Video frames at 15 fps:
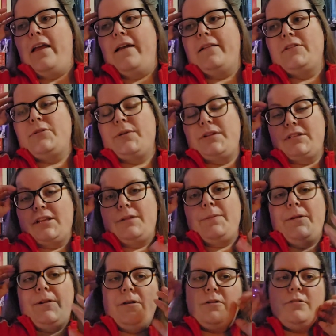and so I decided to
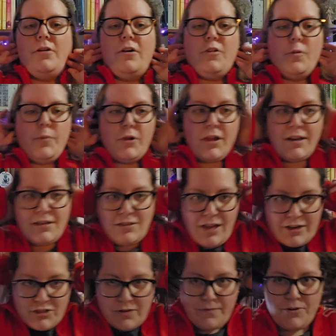put on an audiobook. I didn't
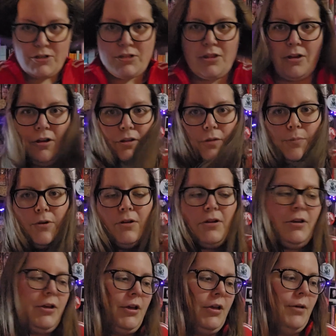actually finish the audiobook,
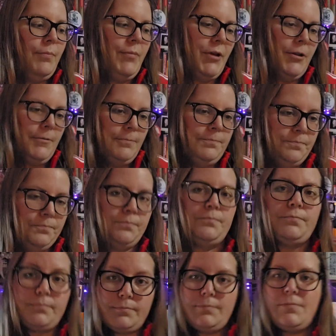but
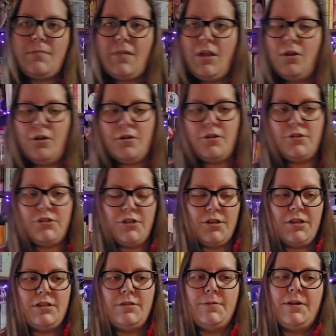got a good
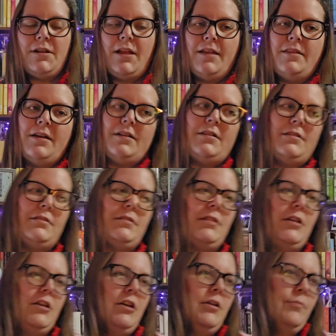chunk into it, and that is
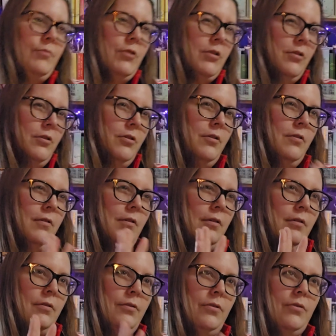book
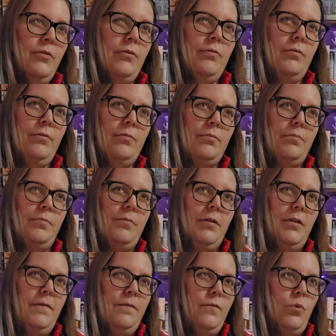
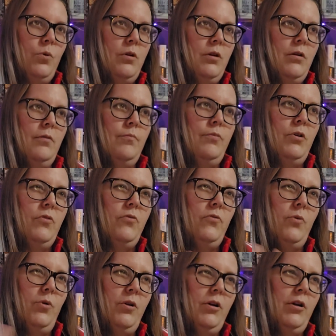three, four, book
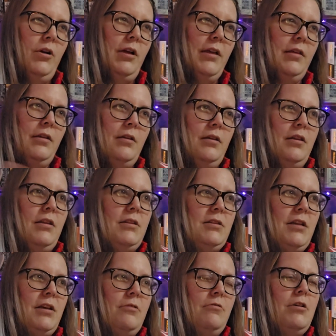four, I think it is
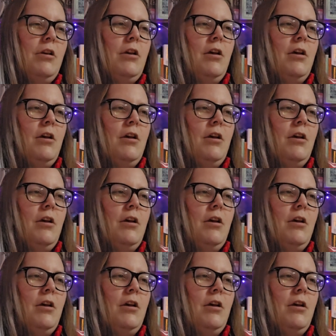now,